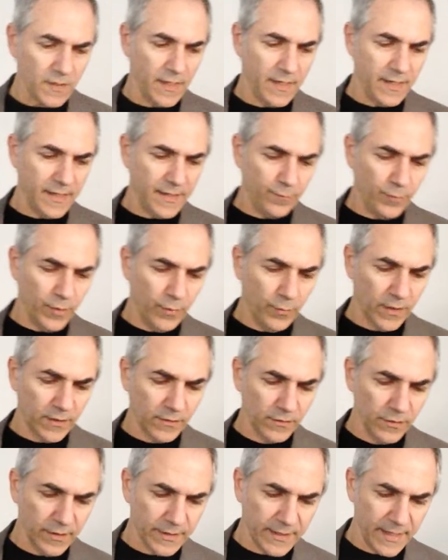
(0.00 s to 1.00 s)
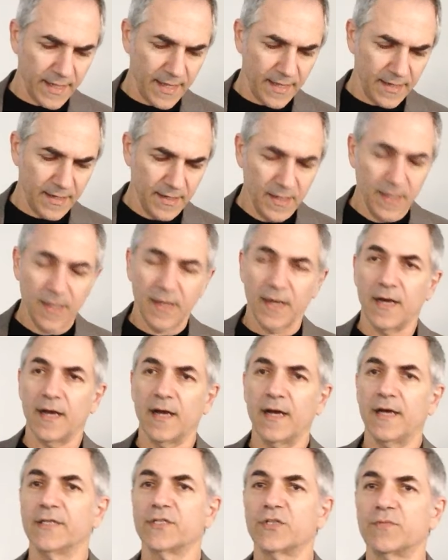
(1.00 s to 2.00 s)
And we want to look at,
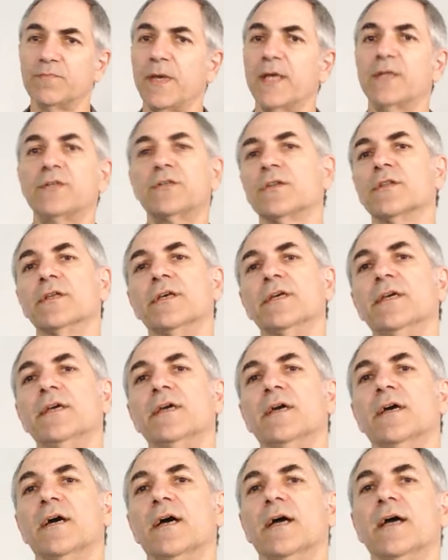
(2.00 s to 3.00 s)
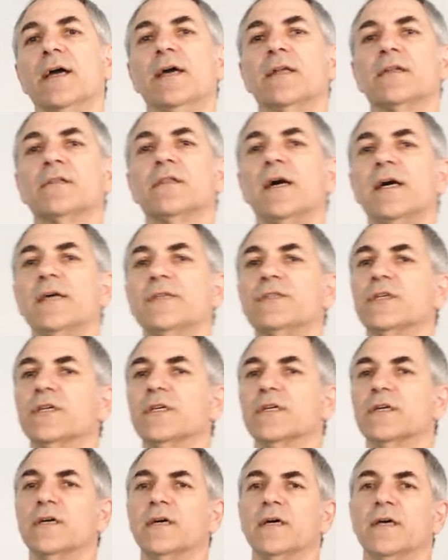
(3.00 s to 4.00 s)
especially analyzing,